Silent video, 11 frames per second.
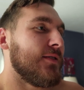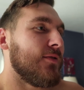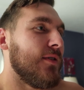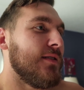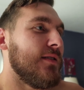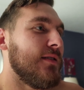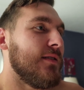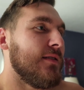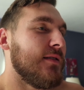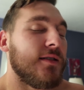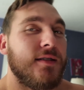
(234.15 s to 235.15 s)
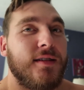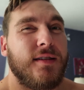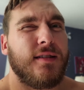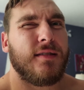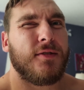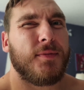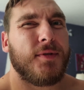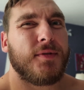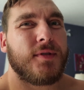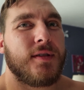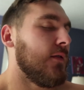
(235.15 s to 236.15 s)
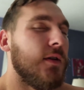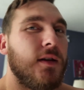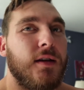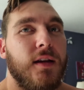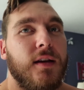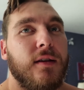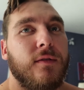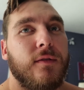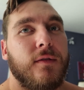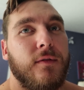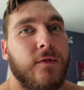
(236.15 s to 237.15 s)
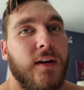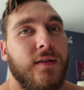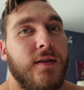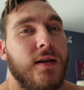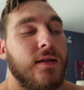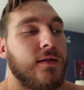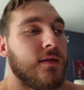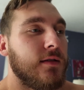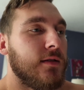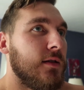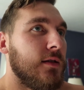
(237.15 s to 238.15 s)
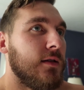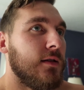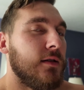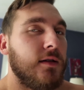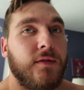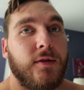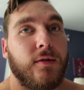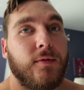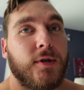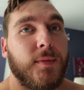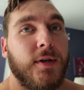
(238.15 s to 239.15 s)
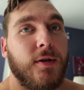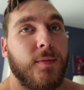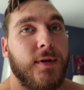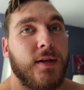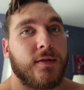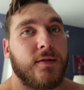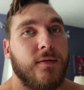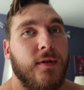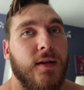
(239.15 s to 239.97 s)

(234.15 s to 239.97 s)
is crazy. 16 almost, 15 and a half in 5 days. Definitely don't recommend anybody else do